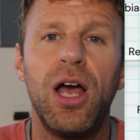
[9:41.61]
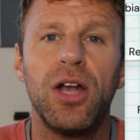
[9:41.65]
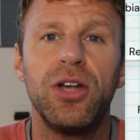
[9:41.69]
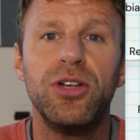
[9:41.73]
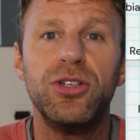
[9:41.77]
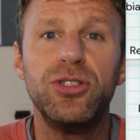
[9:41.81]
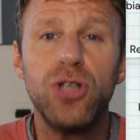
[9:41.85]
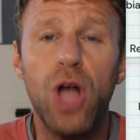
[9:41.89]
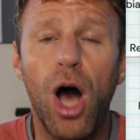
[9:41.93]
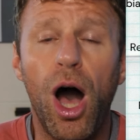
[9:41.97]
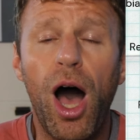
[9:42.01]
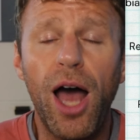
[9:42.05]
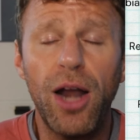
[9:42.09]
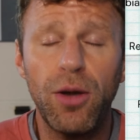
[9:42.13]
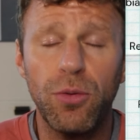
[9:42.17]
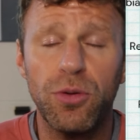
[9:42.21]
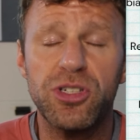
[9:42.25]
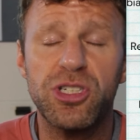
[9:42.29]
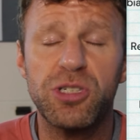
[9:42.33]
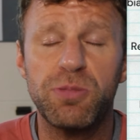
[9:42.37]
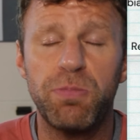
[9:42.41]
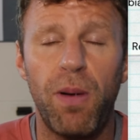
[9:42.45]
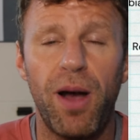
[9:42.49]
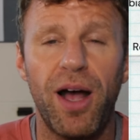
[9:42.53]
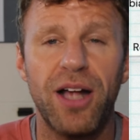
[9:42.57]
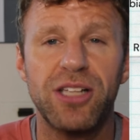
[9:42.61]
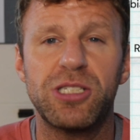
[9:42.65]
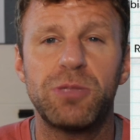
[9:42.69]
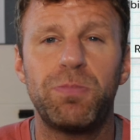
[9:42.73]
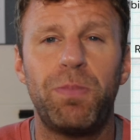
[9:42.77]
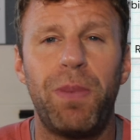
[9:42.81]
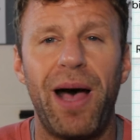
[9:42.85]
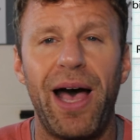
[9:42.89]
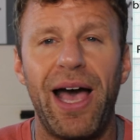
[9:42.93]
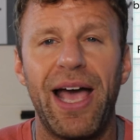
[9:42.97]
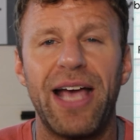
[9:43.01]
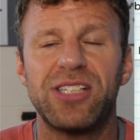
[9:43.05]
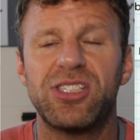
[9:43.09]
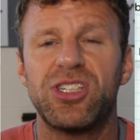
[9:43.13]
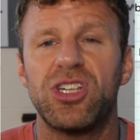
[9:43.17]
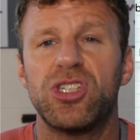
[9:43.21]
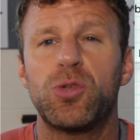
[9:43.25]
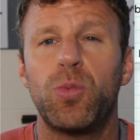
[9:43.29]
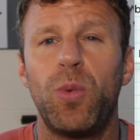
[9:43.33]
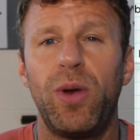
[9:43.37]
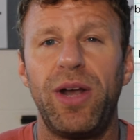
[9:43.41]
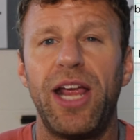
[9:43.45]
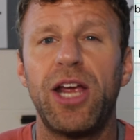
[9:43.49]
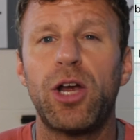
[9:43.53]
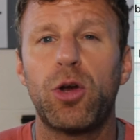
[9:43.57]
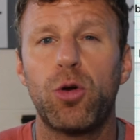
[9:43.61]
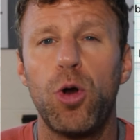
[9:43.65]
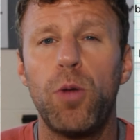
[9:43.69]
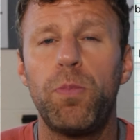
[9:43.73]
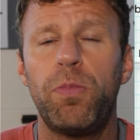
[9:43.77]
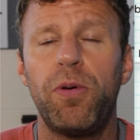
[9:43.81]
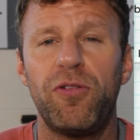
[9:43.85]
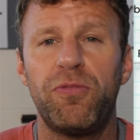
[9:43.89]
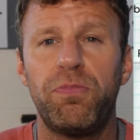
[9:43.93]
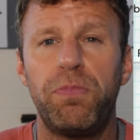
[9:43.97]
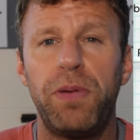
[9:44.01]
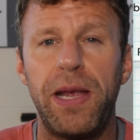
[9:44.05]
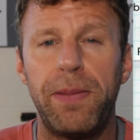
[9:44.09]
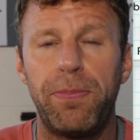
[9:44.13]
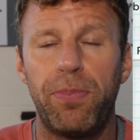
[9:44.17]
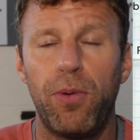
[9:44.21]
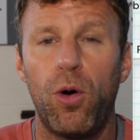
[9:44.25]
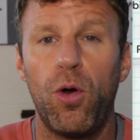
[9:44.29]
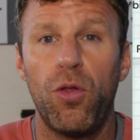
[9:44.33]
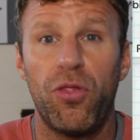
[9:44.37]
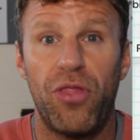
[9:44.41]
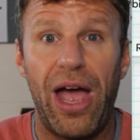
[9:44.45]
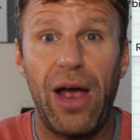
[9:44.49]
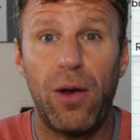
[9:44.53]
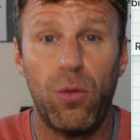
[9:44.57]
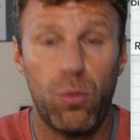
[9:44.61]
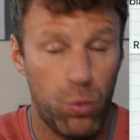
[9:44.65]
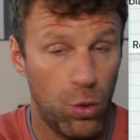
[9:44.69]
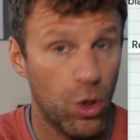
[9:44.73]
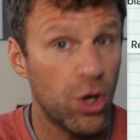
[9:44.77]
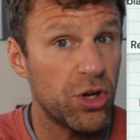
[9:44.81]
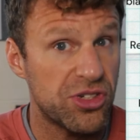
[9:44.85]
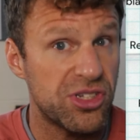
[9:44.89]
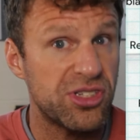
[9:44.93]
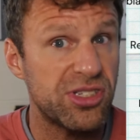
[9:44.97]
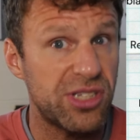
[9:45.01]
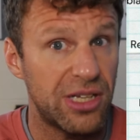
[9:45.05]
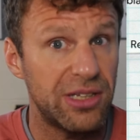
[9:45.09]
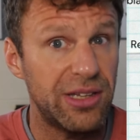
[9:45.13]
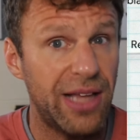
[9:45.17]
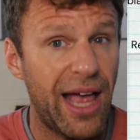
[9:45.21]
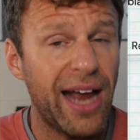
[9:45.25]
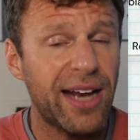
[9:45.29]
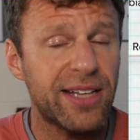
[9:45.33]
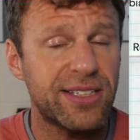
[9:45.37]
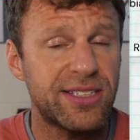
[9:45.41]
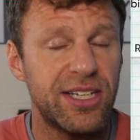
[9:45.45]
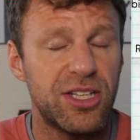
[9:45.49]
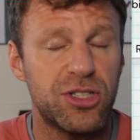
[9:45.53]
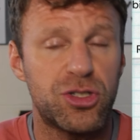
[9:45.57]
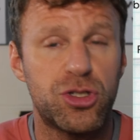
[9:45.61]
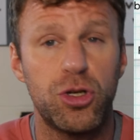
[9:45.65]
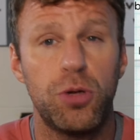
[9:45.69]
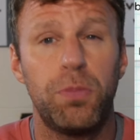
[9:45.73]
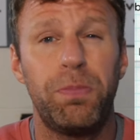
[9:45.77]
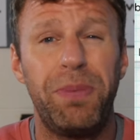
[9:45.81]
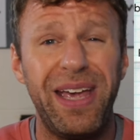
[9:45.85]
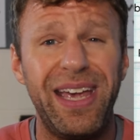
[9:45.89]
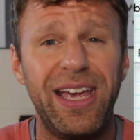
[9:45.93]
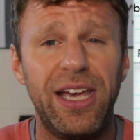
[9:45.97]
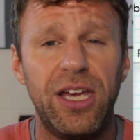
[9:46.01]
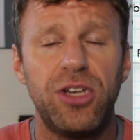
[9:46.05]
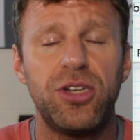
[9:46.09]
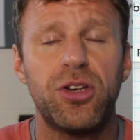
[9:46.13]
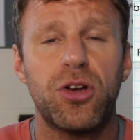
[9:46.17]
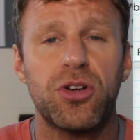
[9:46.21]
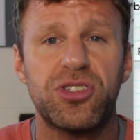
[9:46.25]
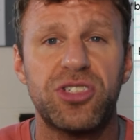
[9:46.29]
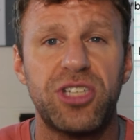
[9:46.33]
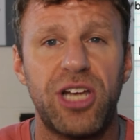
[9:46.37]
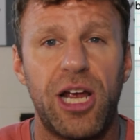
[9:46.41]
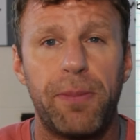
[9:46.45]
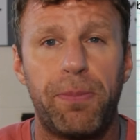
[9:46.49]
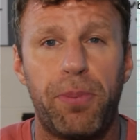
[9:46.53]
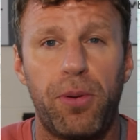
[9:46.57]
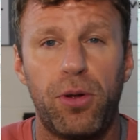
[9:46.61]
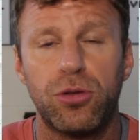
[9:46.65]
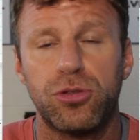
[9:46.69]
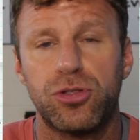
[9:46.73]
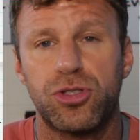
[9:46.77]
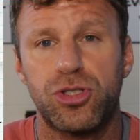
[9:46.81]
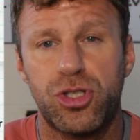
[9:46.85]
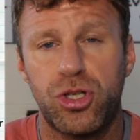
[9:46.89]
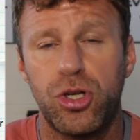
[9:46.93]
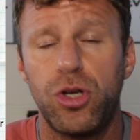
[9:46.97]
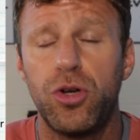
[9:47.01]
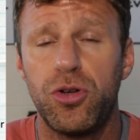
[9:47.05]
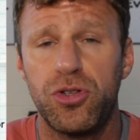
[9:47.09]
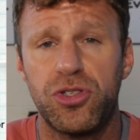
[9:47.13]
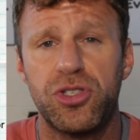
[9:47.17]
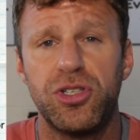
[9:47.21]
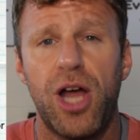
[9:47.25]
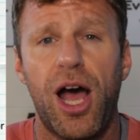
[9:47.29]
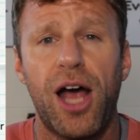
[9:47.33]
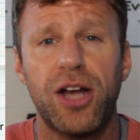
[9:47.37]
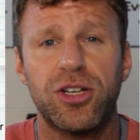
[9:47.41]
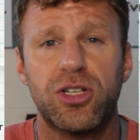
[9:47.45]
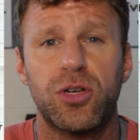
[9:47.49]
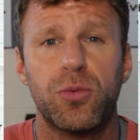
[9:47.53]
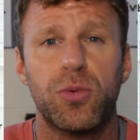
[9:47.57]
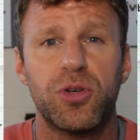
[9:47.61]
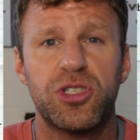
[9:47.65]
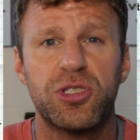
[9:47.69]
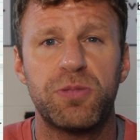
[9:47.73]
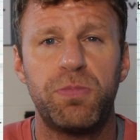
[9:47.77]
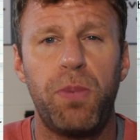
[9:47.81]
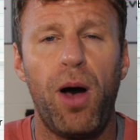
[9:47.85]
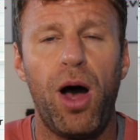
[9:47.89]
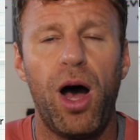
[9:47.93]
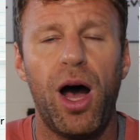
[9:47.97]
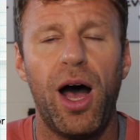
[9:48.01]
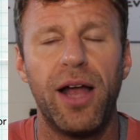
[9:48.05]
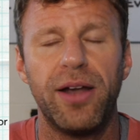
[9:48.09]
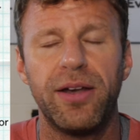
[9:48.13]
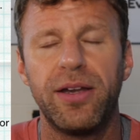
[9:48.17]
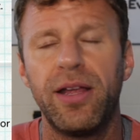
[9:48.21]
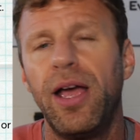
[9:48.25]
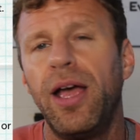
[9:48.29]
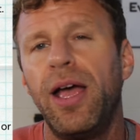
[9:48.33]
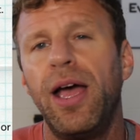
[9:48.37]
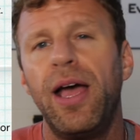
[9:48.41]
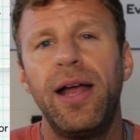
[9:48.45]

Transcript: Non-response bias is when a group of people that were selected to be in your sample choose not to respond.